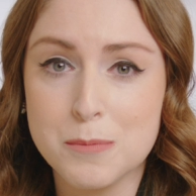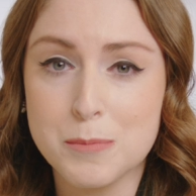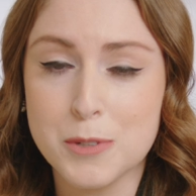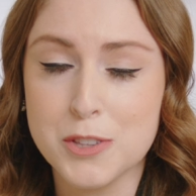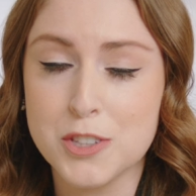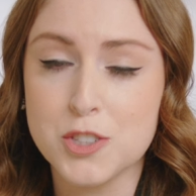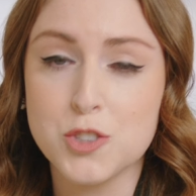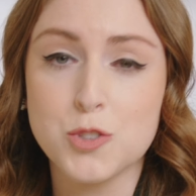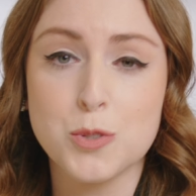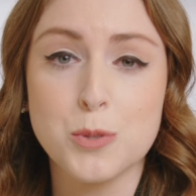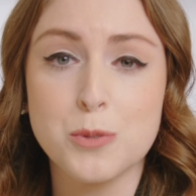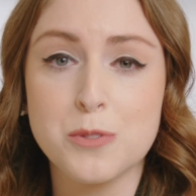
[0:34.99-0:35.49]
But
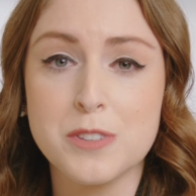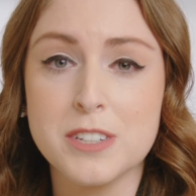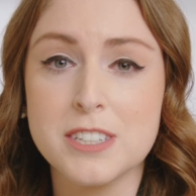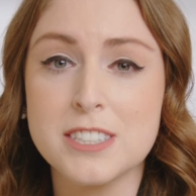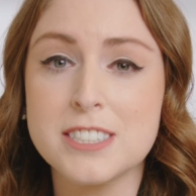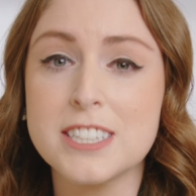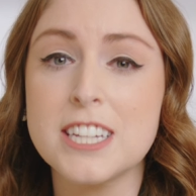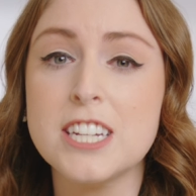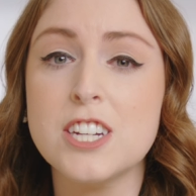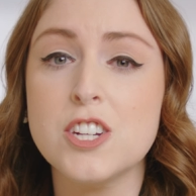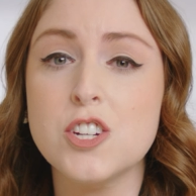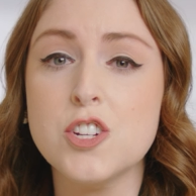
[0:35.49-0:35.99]
the truth
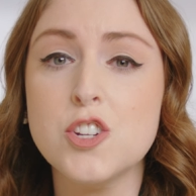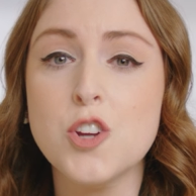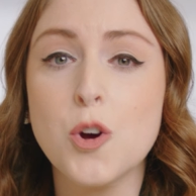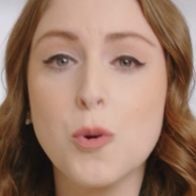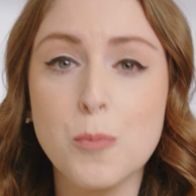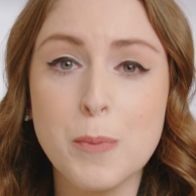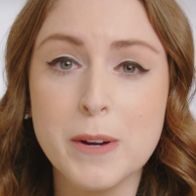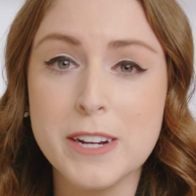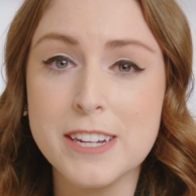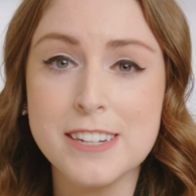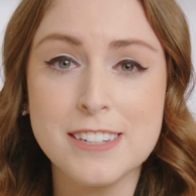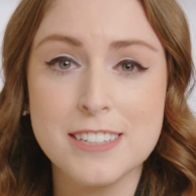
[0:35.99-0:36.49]
is that
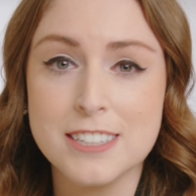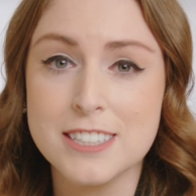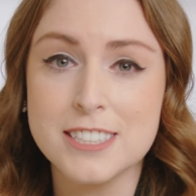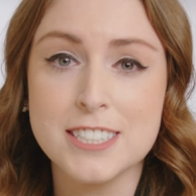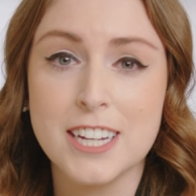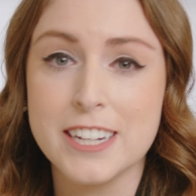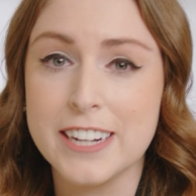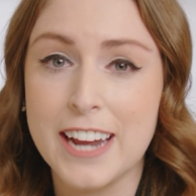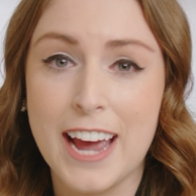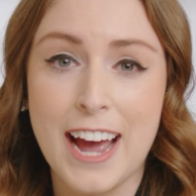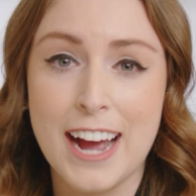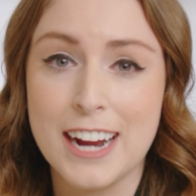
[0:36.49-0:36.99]
nobody is
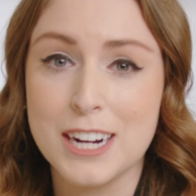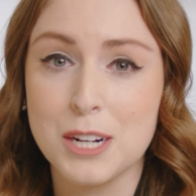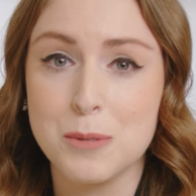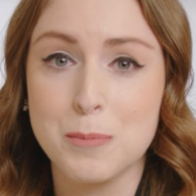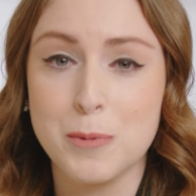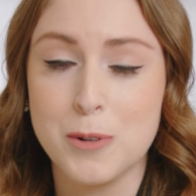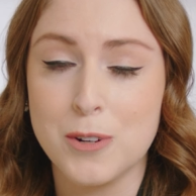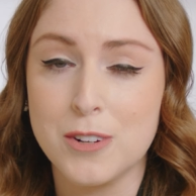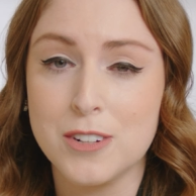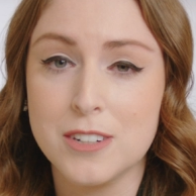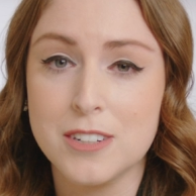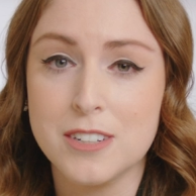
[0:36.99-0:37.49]

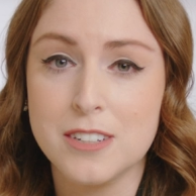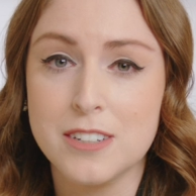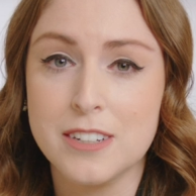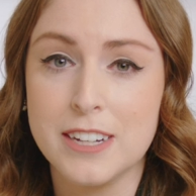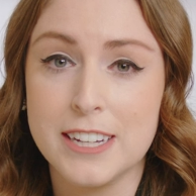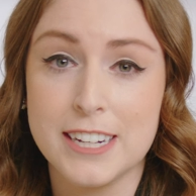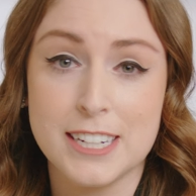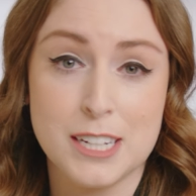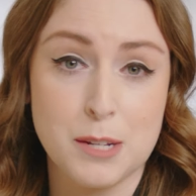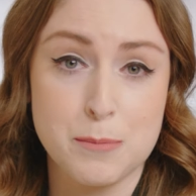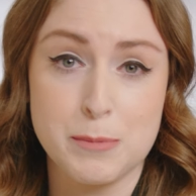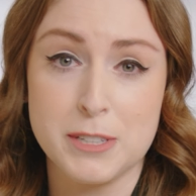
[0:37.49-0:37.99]
unhackable,
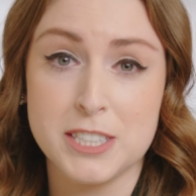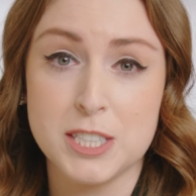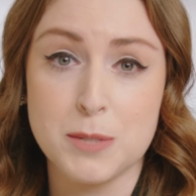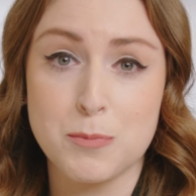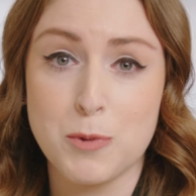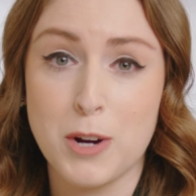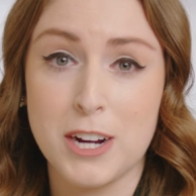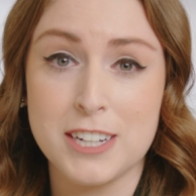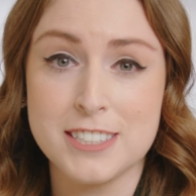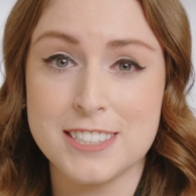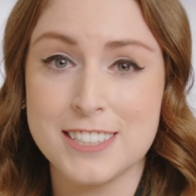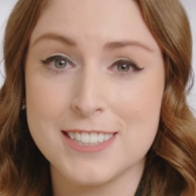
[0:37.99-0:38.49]
and it can be
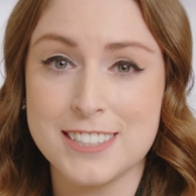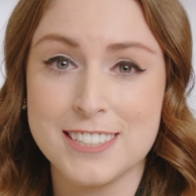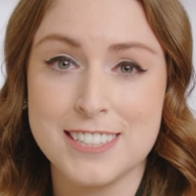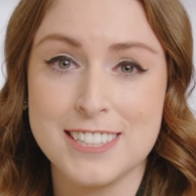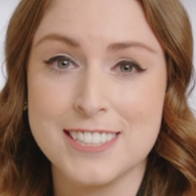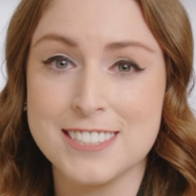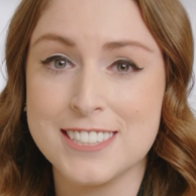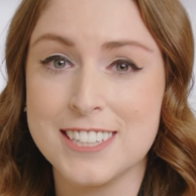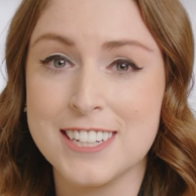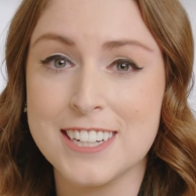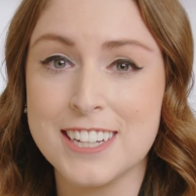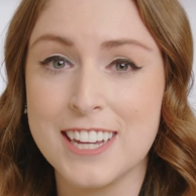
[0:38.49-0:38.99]
surprisingly
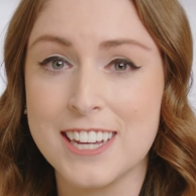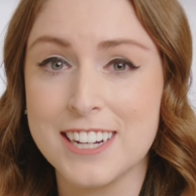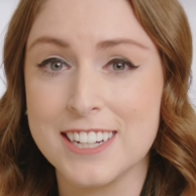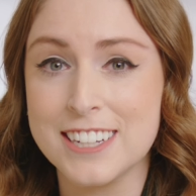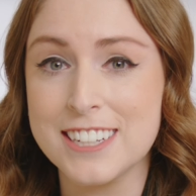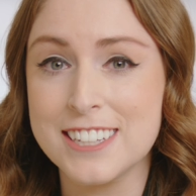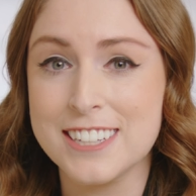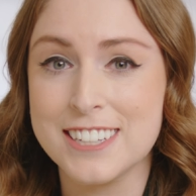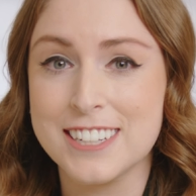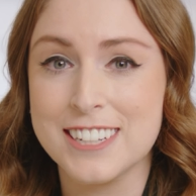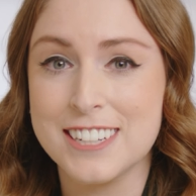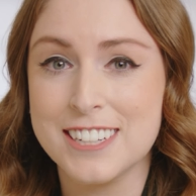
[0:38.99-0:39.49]
easy to get
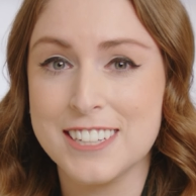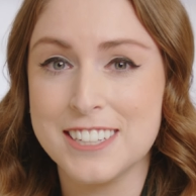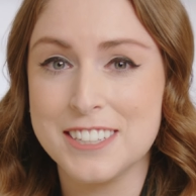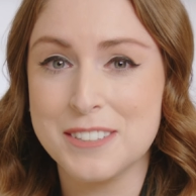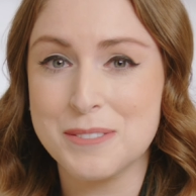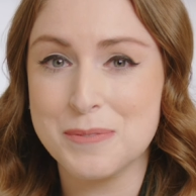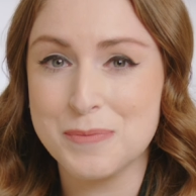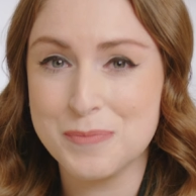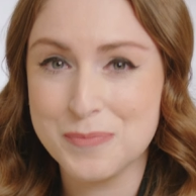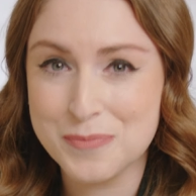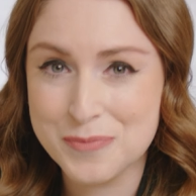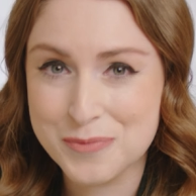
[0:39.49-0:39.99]
in.
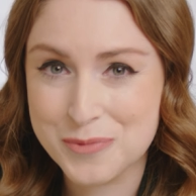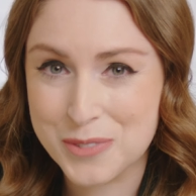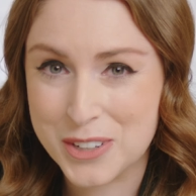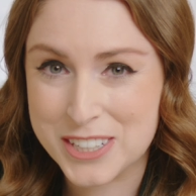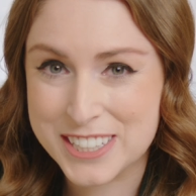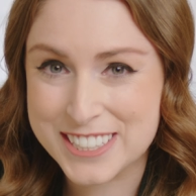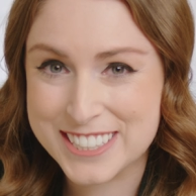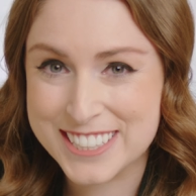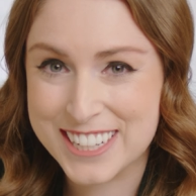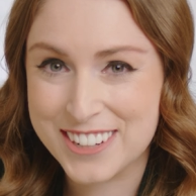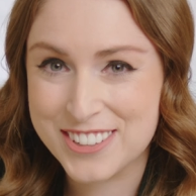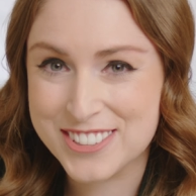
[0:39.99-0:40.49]

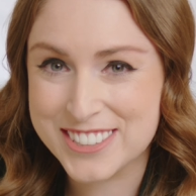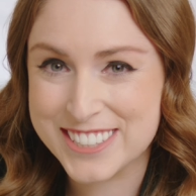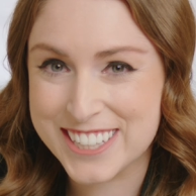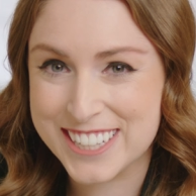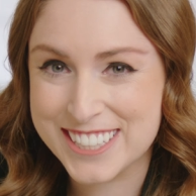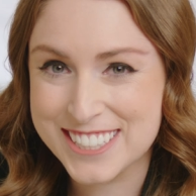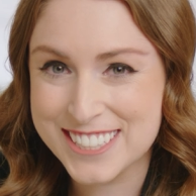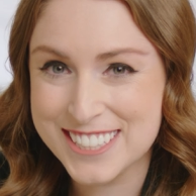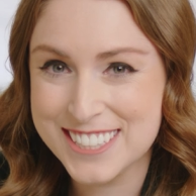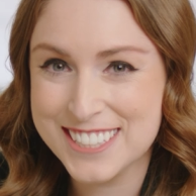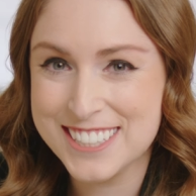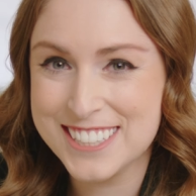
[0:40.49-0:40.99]
Want to see how it's
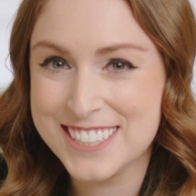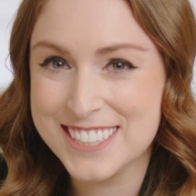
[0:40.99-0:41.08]
done?